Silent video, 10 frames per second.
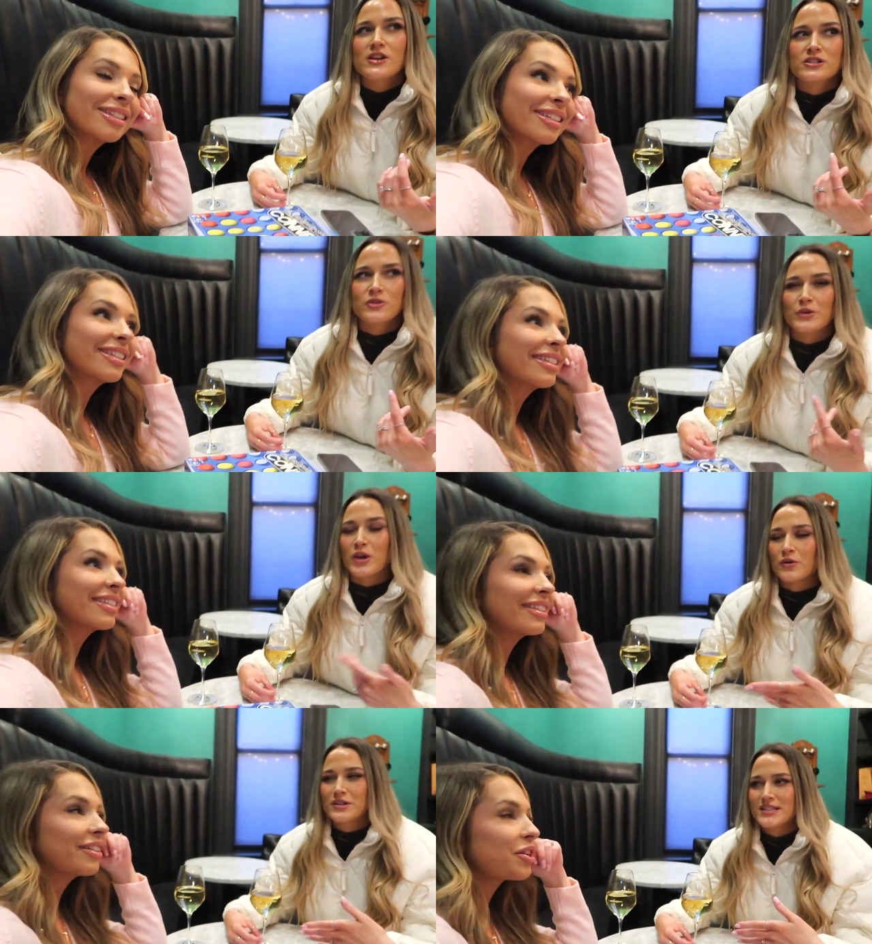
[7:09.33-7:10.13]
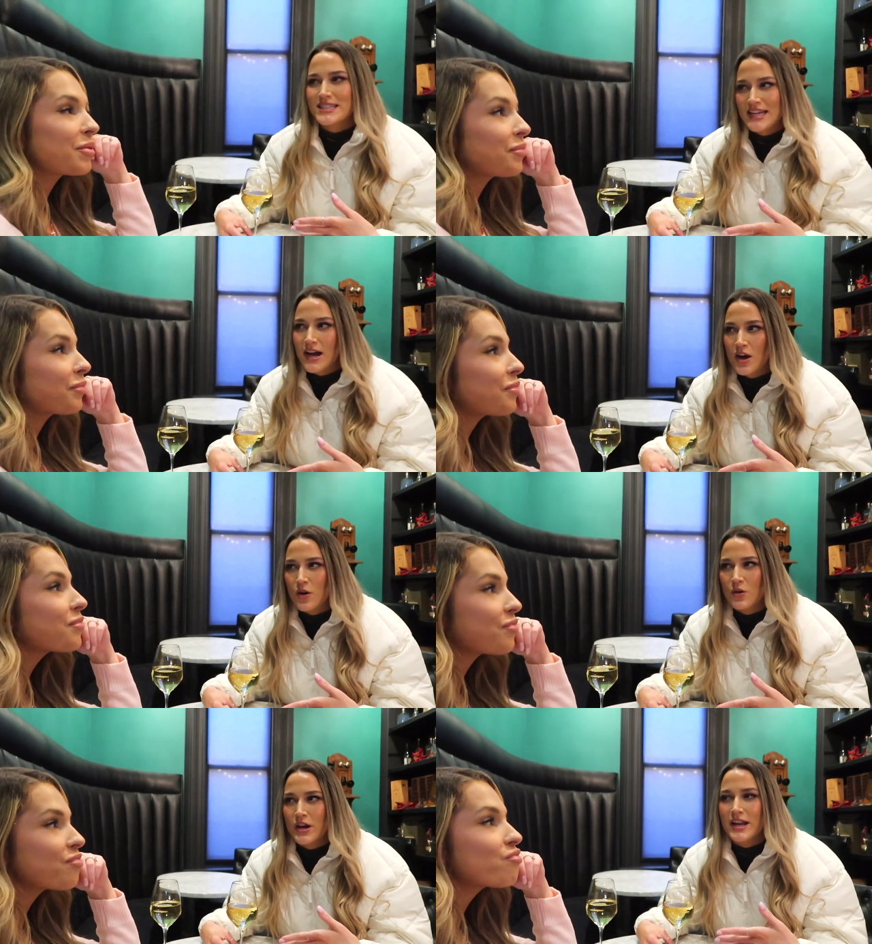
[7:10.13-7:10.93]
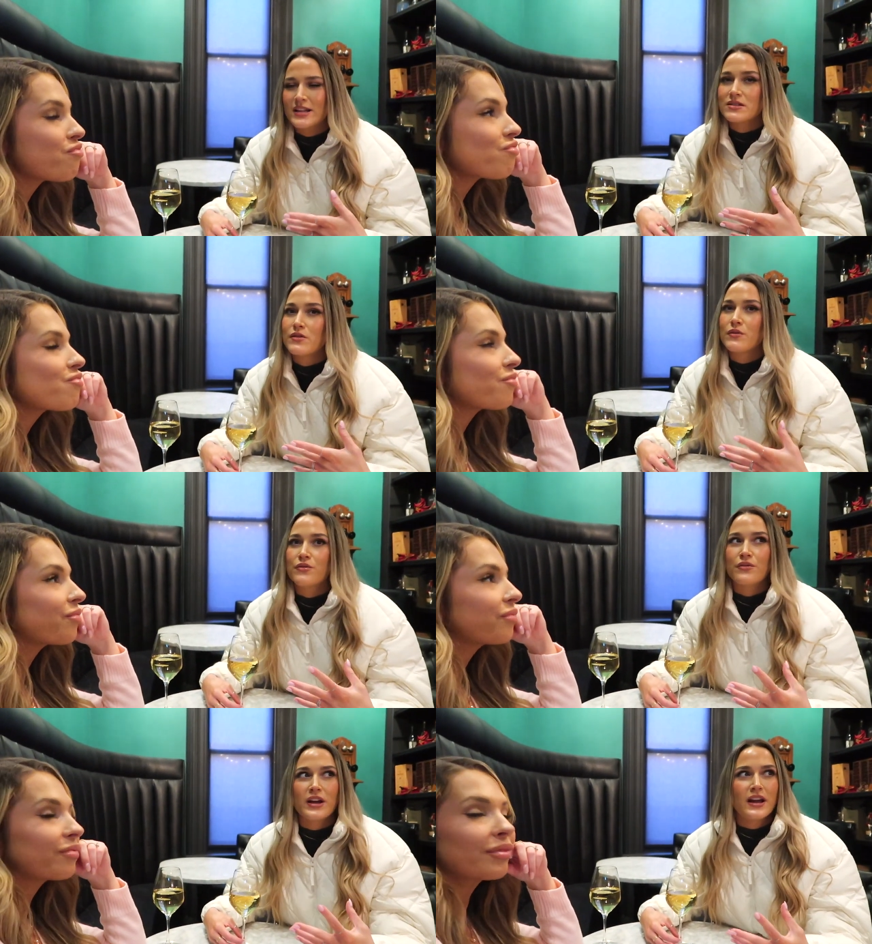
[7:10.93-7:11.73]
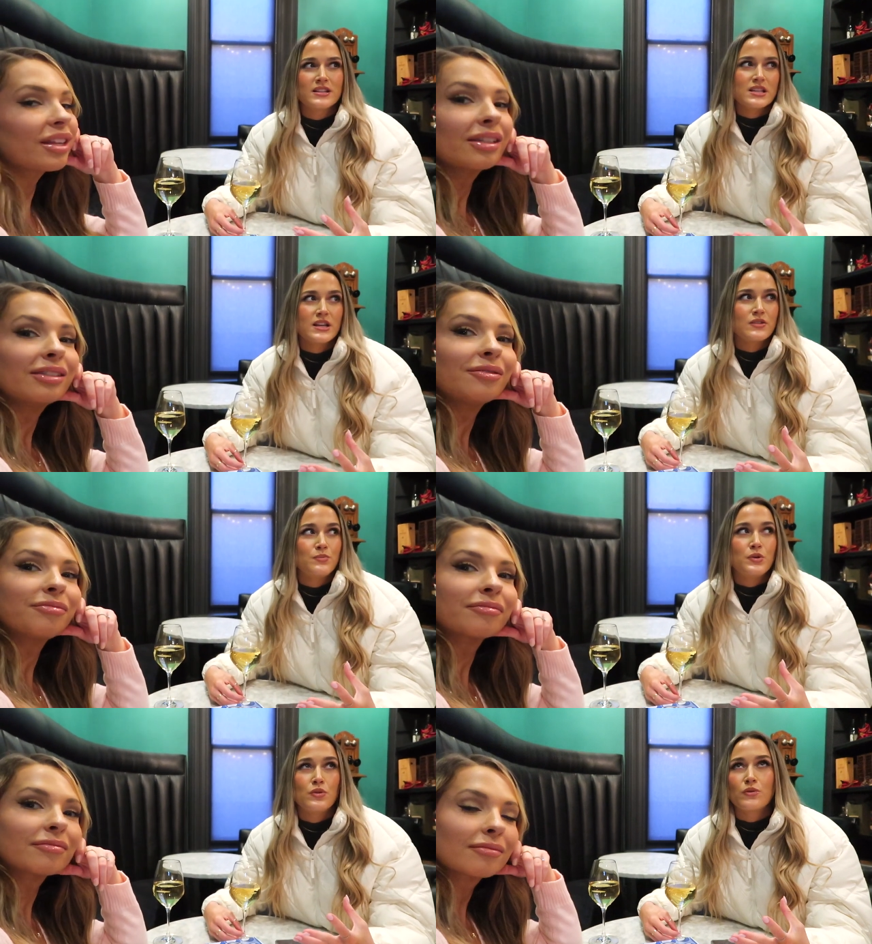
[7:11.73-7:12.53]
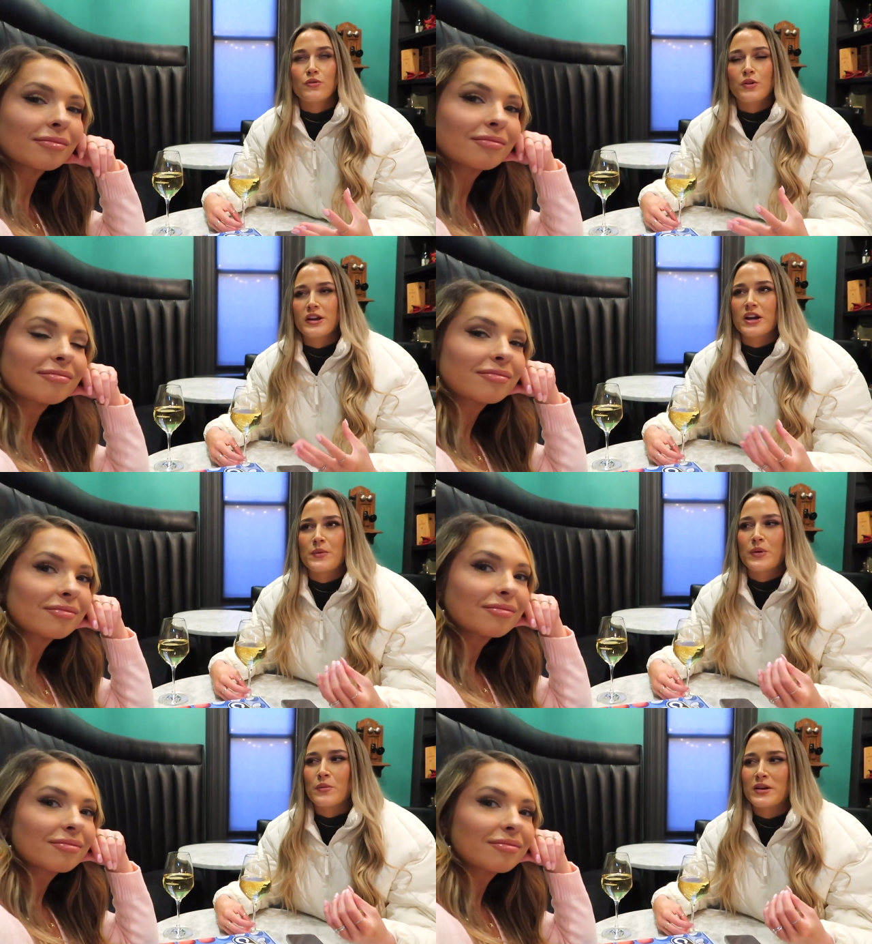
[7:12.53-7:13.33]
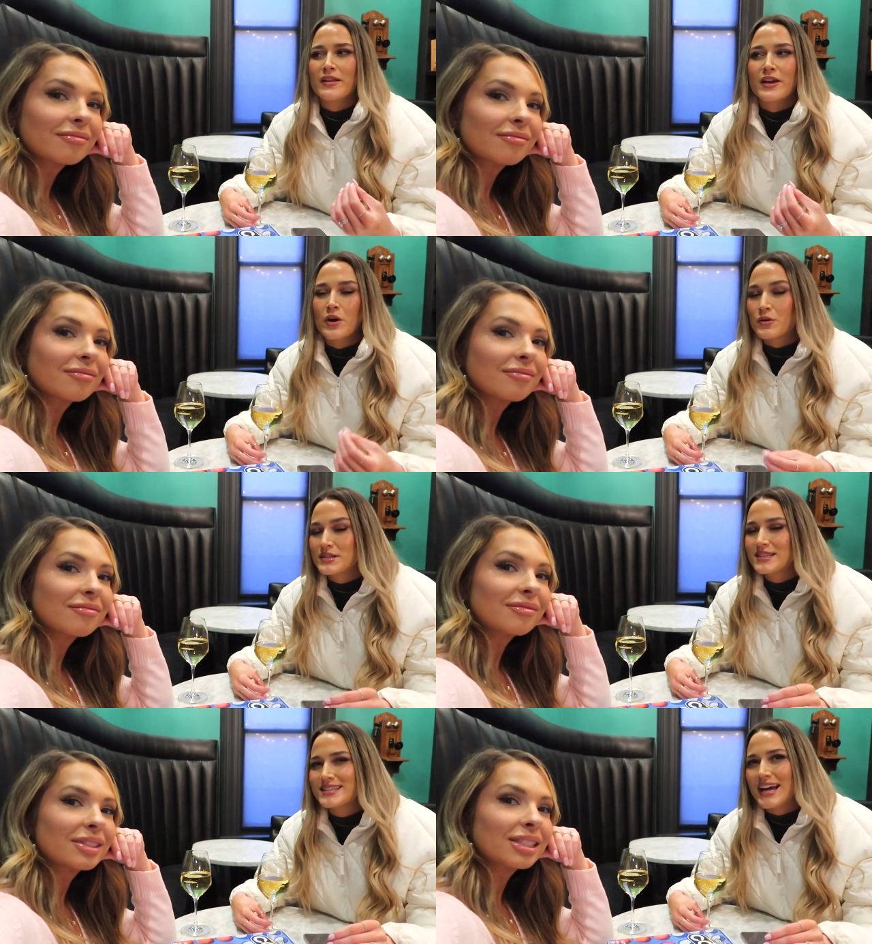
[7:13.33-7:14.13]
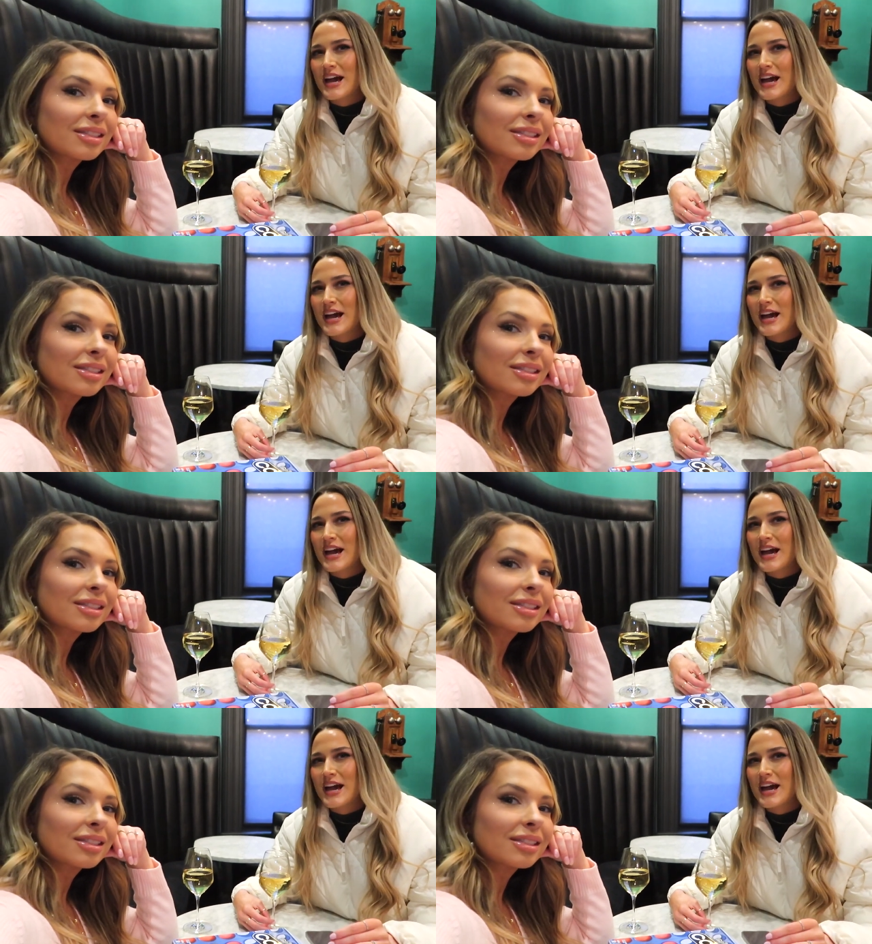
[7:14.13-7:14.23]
Speaker 1: So we go to sit down and it's like beautiful in here, but we like go to sit